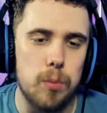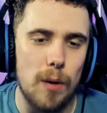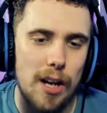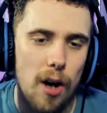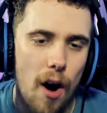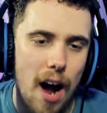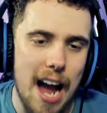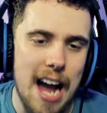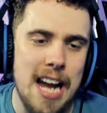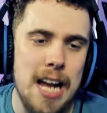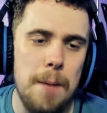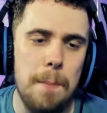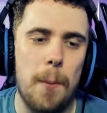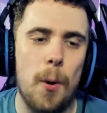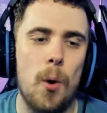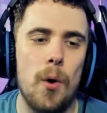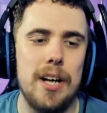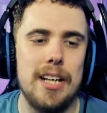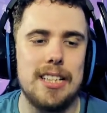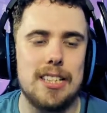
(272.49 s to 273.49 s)
We are 8
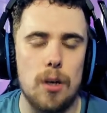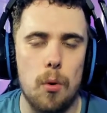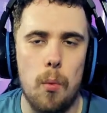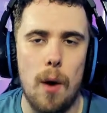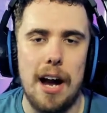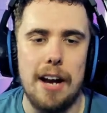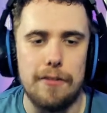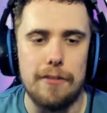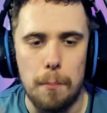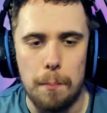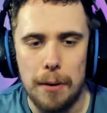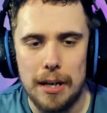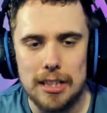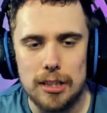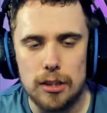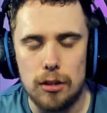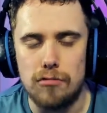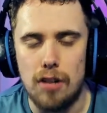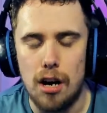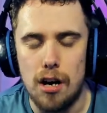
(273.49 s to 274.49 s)
points away from
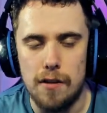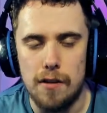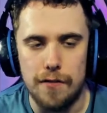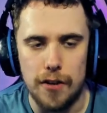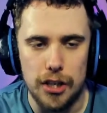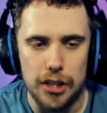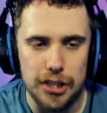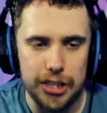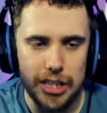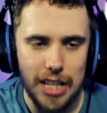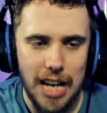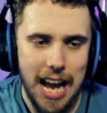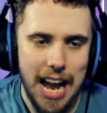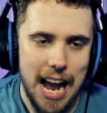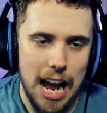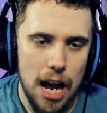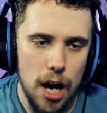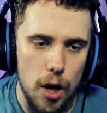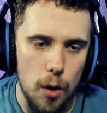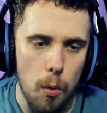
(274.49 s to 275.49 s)
Bristol Rovers,
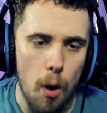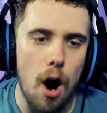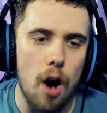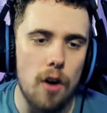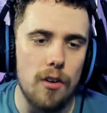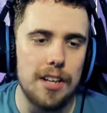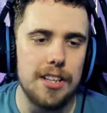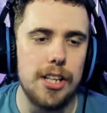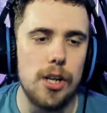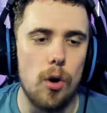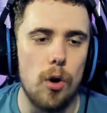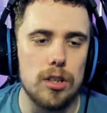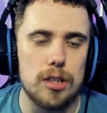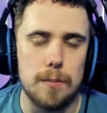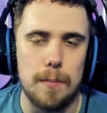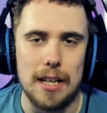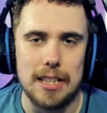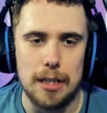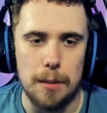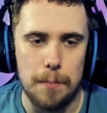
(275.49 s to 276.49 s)
who are in the
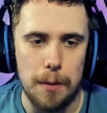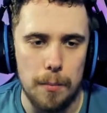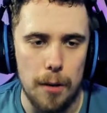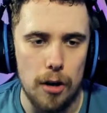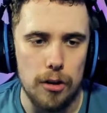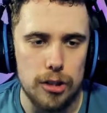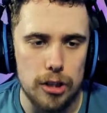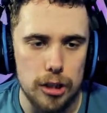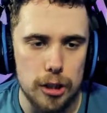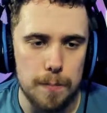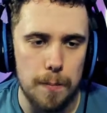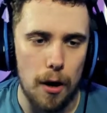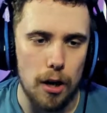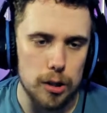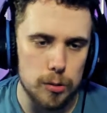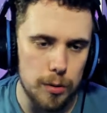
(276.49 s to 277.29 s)
automatic promotion spots.